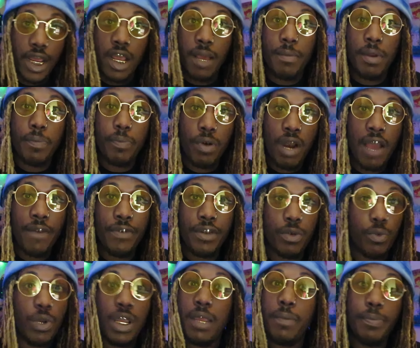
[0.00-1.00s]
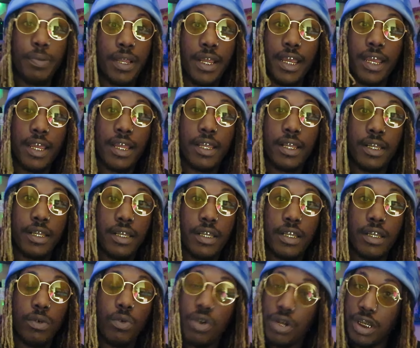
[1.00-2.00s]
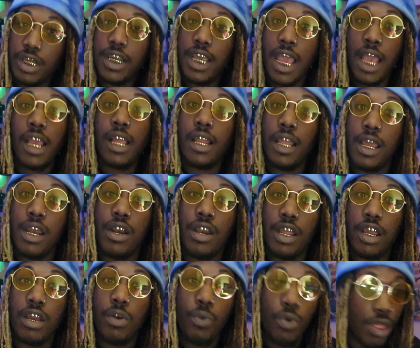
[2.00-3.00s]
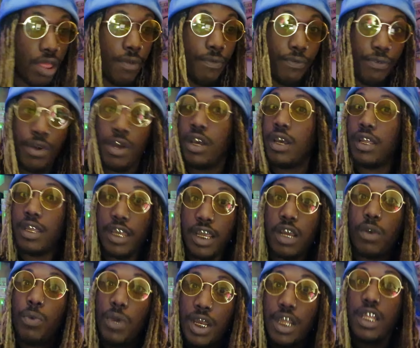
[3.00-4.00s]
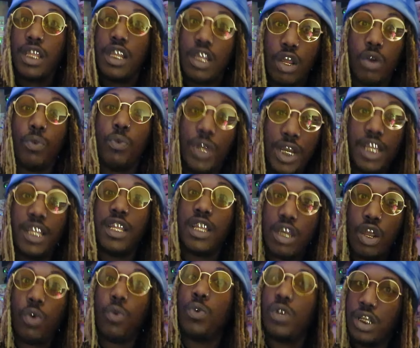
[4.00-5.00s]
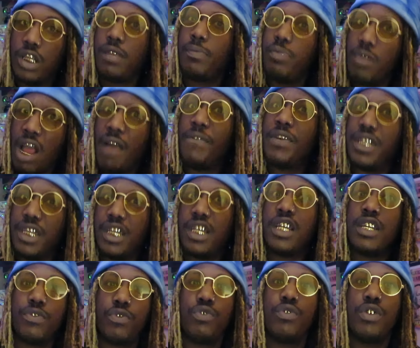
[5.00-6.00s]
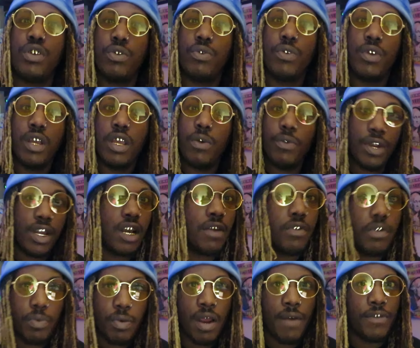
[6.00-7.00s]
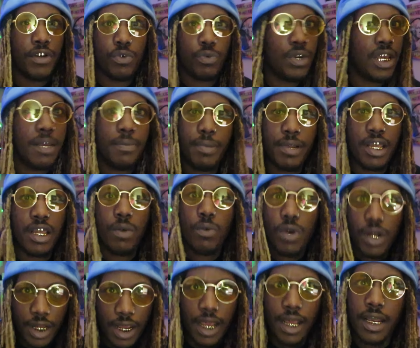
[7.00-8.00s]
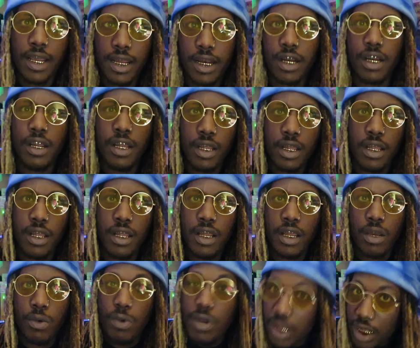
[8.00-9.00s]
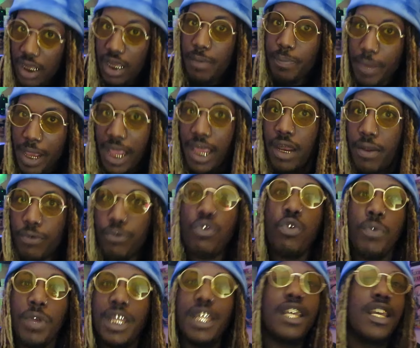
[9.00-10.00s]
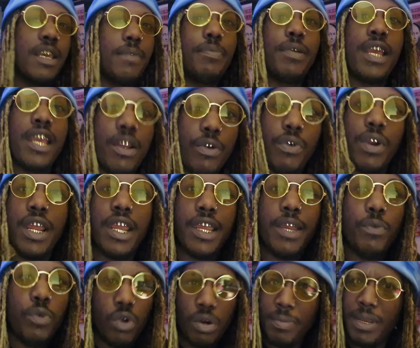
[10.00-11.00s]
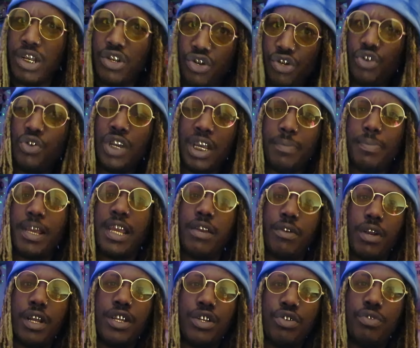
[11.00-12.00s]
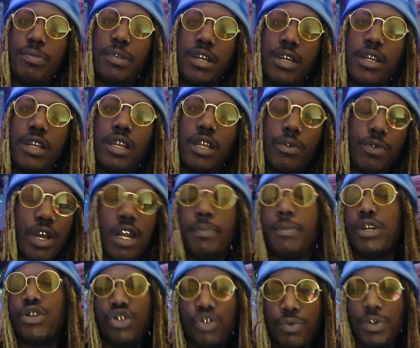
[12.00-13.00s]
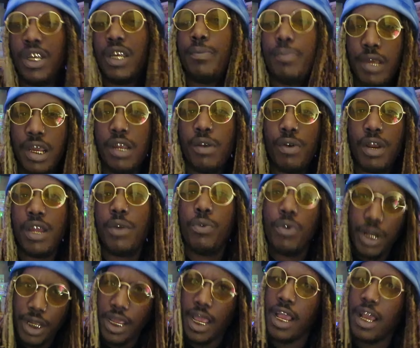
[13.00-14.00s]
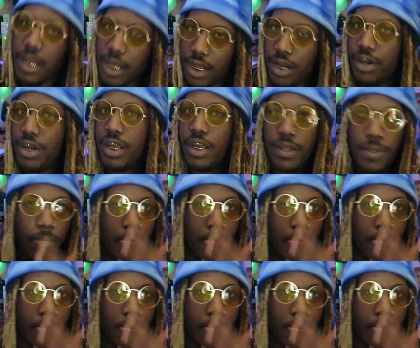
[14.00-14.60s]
it come to profit, we ain't playing. Where's the calculator, nigga? What the fuck? Nigga, we need to know what the profits is, for real. When it comes to profits, we ain't playing. Where the calculator? We need to get paid in full. We need to get paid right. And we're going to make sure you get paid right, too. But we got to make sure we get paid right. Where the calculator, nigga?